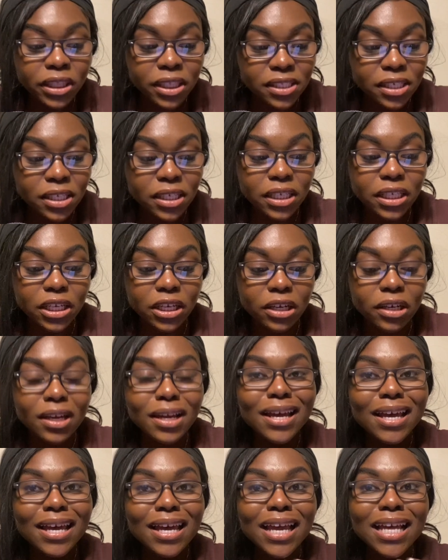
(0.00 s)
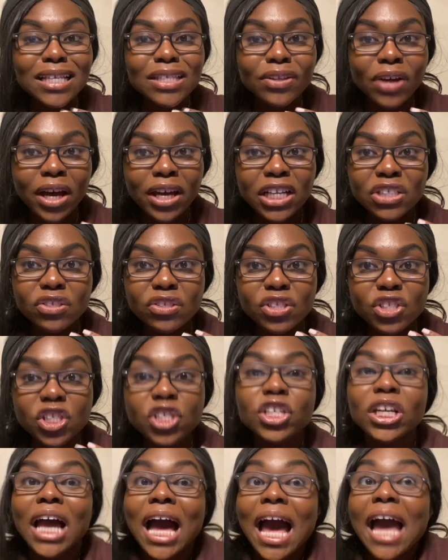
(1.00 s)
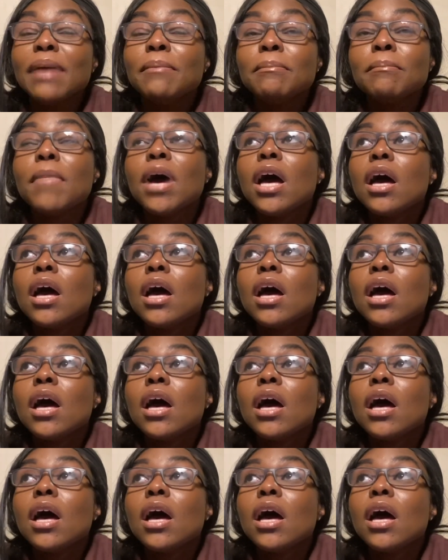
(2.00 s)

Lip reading: this in here, it's kind of strategic. I'm